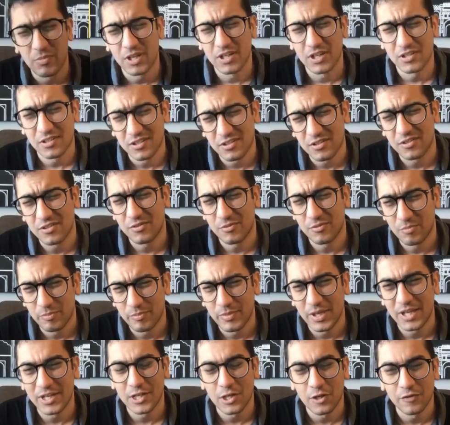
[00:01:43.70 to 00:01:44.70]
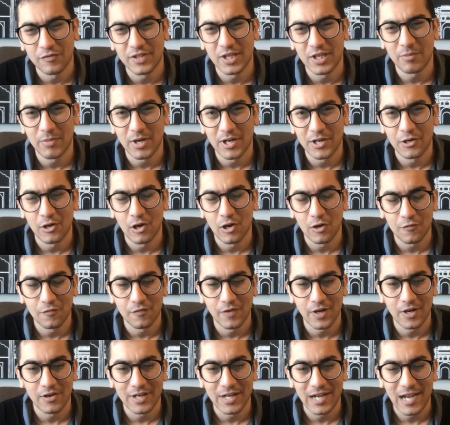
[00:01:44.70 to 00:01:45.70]
but many of them are not
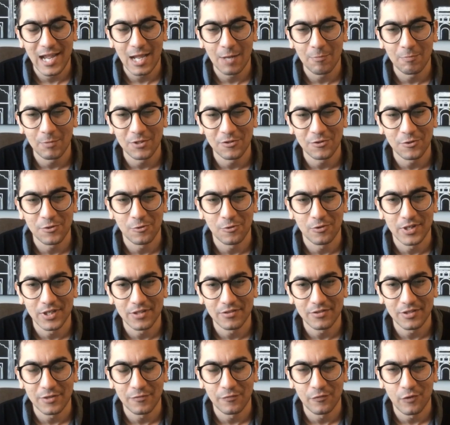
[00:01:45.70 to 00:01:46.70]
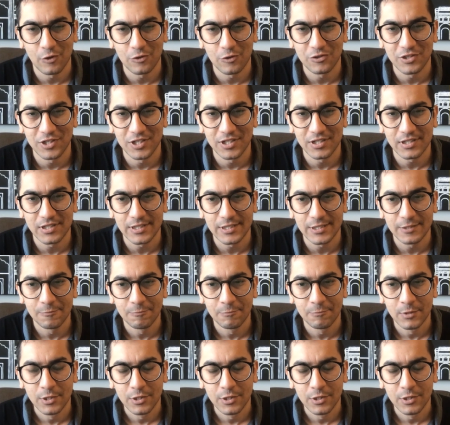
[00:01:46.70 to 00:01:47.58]
very happy stories, unfortunately.